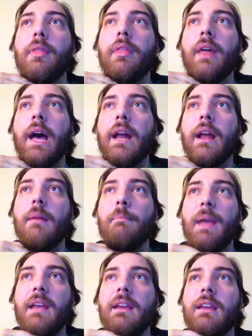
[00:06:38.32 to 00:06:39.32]
that I'm
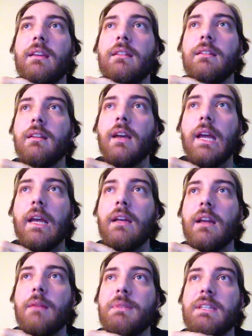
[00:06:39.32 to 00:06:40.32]
making,
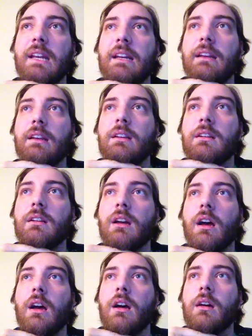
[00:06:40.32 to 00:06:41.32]
and I'm standing
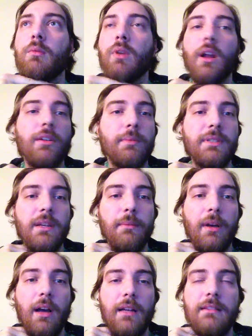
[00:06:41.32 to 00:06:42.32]
100%
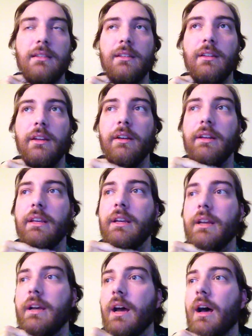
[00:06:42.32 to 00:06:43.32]
behind Singularity
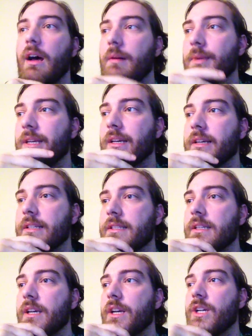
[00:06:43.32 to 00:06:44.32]

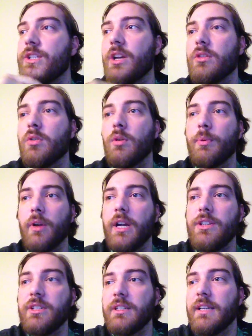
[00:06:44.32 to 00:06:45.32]
because Shell
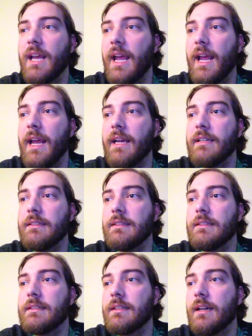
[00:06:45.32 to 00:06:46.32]
Corporation
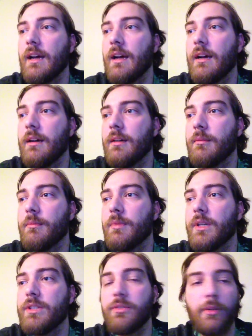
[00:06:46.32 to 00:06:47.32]
and
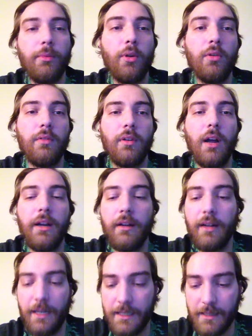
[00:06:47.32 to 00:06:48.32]
Cerebral
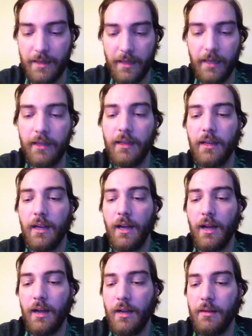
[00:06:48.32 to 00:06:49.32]
Overrider is a thing.
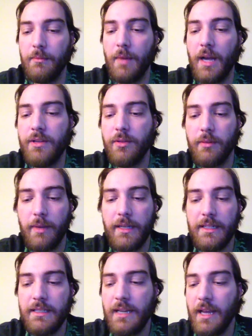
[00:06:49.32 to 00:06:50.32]
I do it in my
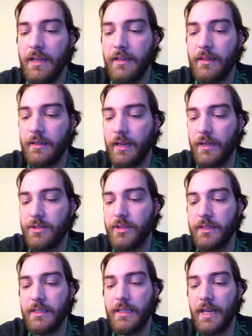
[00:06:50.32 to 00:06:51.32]
Nisi deck.
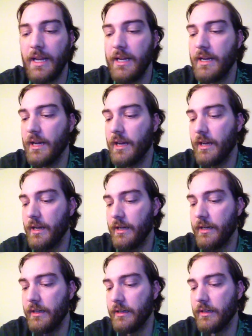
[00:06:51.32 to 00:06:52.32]
Actually, today
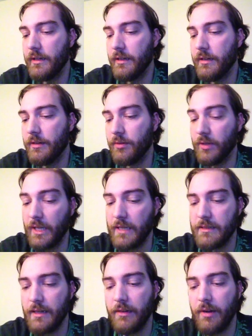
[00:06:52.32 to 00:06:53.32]
or
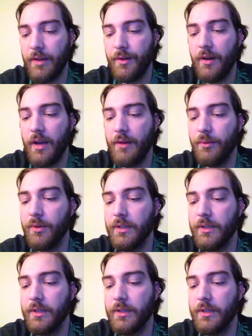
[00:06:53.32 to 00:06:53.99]
last night rather, I